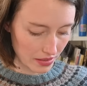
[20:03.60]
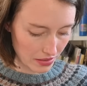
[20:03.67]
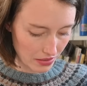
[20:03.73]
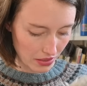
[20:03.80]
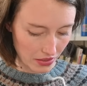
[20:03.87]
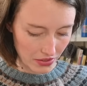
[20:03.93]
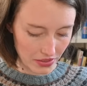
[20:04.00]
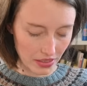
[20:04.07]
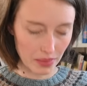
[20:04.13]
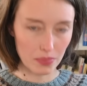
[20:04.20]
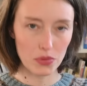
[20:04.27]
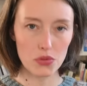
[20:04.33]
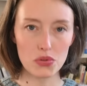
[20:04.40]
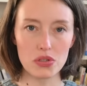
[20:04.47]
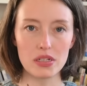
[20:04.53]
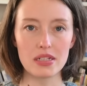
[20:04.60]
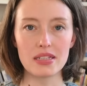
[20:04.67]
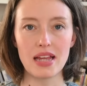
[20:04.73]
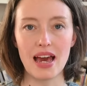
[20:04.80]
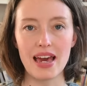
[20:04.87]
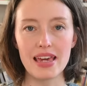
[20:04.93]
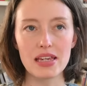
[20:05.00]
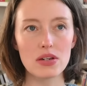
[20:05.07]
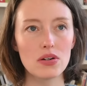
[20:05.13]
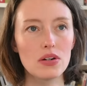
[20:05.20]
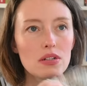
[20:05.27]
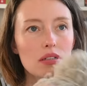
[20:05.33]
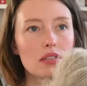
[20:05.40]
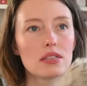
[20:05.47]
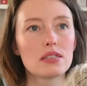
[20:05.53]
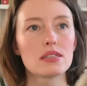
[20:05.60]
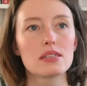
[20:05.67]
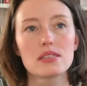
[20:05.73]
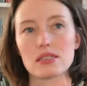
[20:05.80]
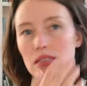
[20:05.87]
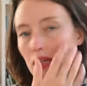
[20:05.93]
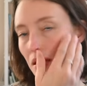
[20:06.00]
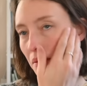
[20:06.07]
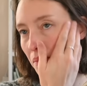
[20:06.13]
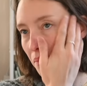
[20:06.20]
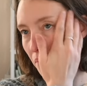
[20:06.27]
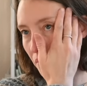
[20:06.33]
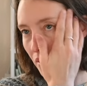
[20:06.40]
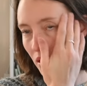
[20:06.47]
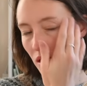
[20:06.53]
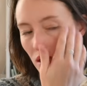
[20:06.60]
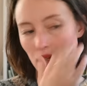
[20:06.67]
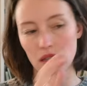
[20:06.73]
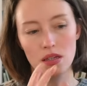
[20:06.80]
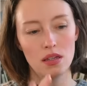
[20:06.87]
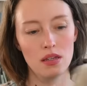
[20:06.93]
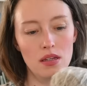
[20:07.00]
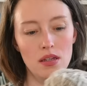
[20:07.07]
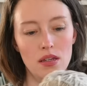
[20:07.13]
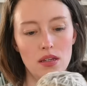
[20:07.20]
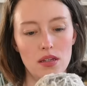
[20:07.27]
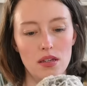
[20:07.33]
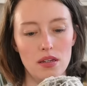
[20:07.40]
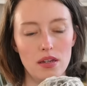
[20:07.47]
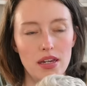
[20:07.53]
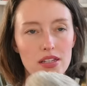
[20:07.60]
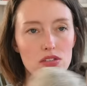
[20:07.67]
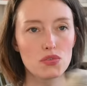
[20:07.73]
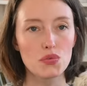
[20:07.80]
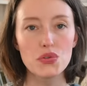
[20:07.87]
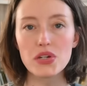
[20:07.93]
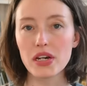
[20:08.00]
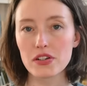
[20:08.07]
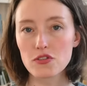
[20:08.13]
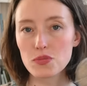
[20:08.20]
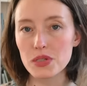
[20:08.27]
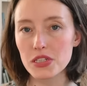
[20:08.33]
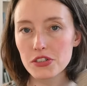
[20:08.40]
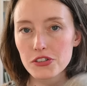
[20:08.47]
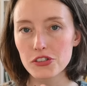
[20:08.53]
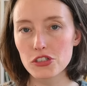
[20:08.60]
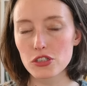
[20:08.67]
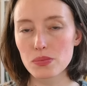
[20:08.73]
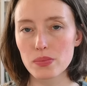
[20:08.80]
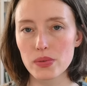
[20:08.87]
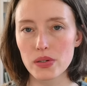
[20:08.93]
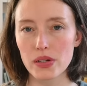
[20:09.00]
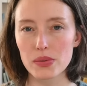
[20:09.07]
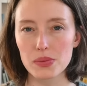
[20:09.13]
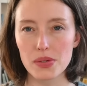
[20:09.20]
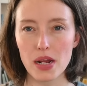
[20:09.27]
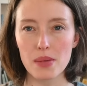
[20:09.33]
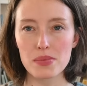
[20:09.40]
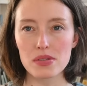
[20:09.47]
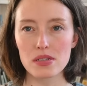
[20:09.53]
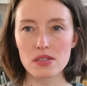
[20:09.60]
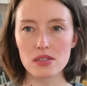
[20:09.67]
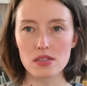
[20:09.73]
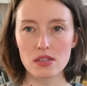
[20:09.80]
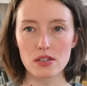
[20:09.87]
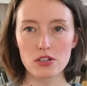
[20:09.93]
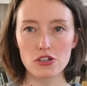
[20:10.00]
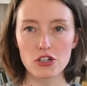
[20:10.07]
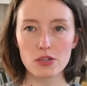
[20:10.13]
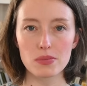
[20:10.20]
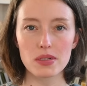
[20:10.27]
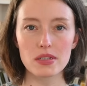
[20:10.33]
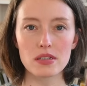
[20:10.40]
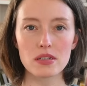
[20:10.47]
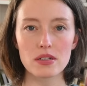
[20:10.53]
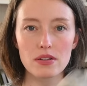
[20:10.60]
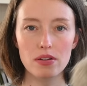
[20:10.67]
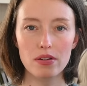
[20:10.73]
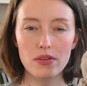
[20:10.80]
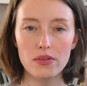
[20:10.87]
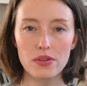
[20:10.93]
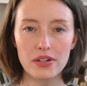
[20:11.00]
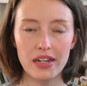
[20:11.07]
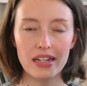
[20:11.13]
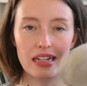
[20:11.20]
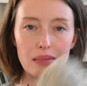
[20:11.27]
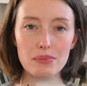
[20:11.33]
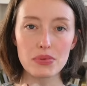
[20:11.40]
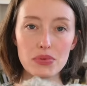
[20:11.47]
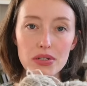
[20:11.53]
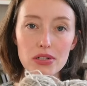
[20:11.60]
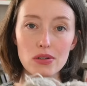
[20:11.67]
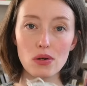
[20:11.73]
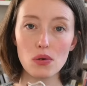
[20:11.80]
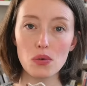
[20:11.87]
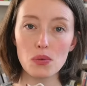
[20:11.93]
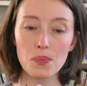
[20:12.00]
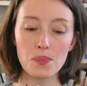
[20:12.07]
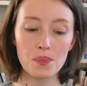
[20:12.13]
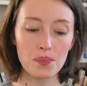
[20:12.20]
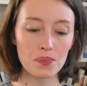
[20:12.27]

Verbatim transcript: the yarn I'm usually dyeing on. It's um, has 300 meters per 100 grams. It's a German organic merino